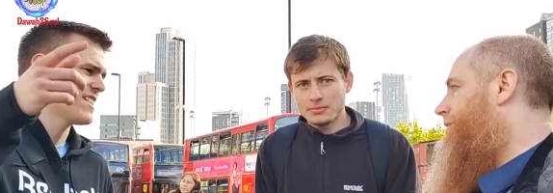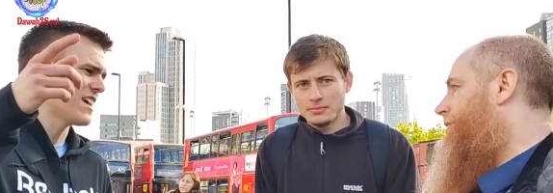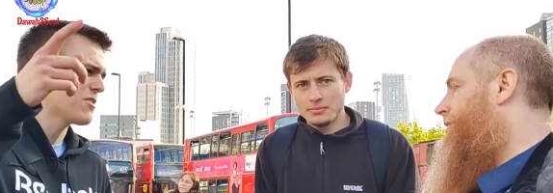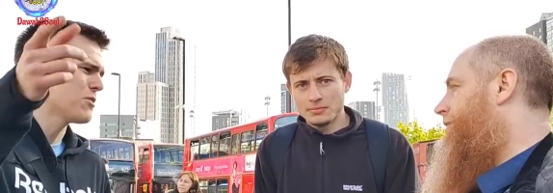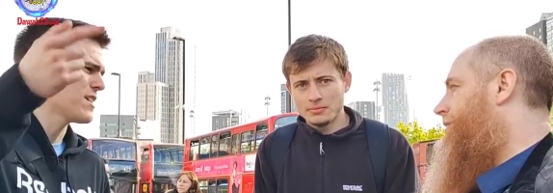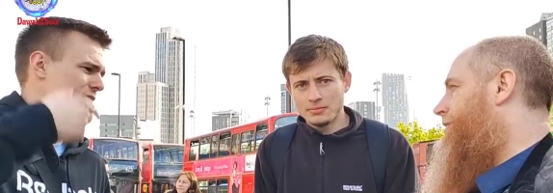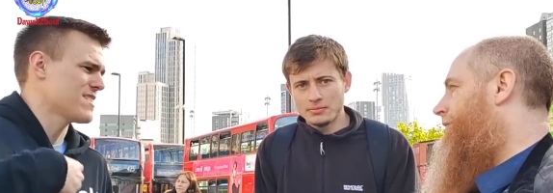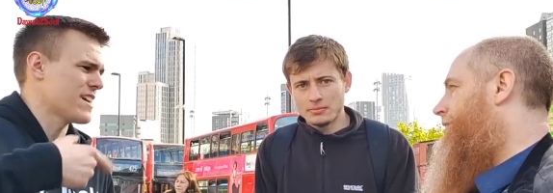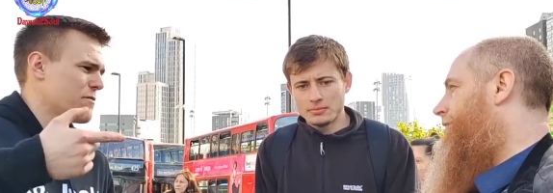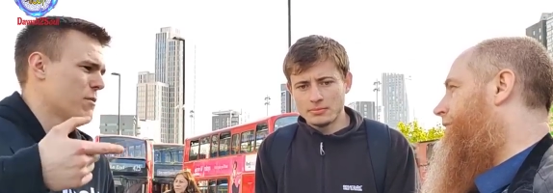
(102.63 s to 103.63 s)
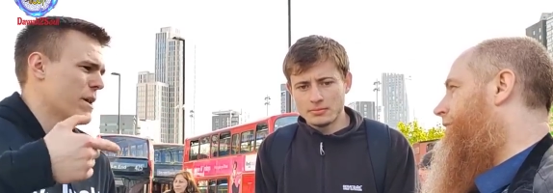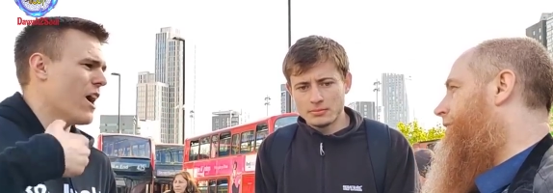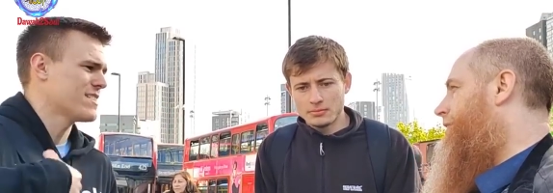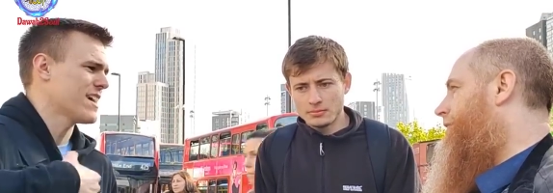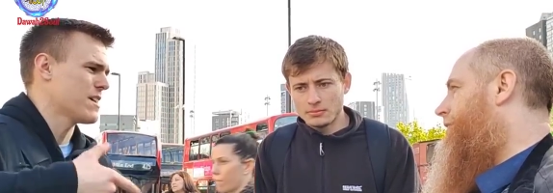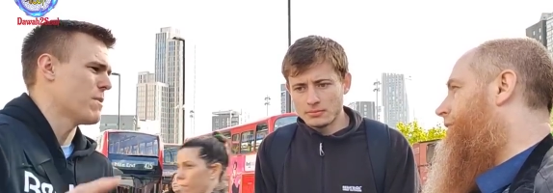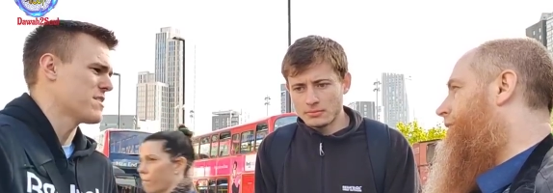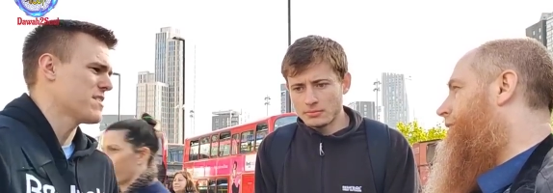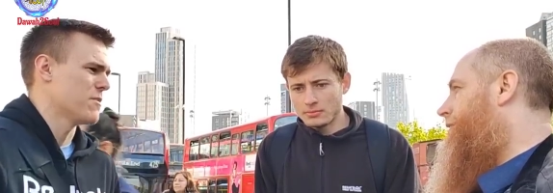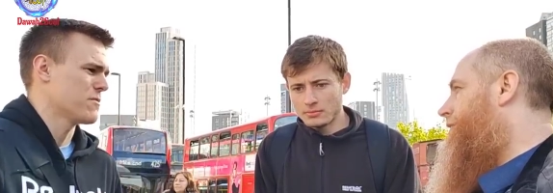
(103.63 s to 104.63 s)
Speaker 1: said that God doesn't take it from me, I take it
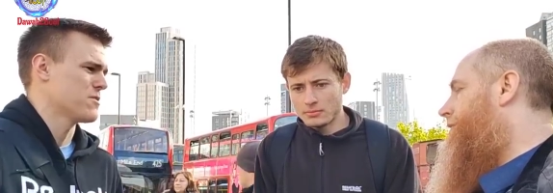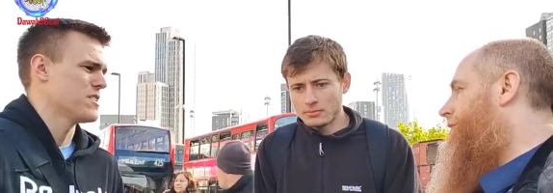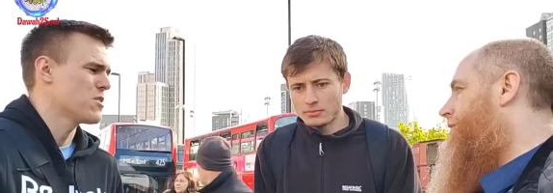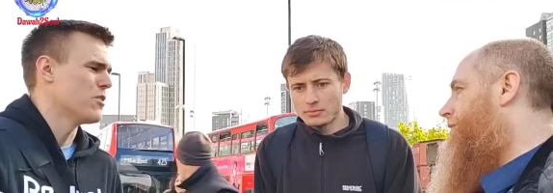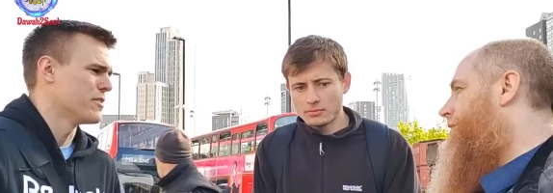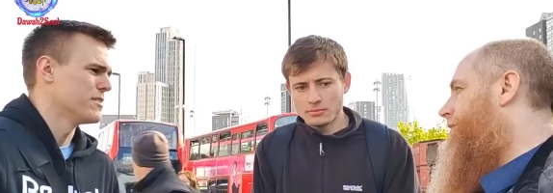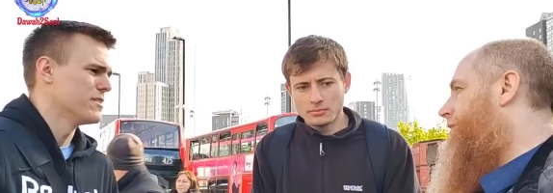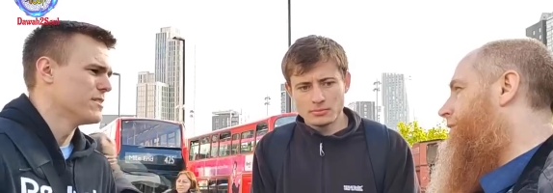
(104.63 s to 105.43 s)
myself, because he's God.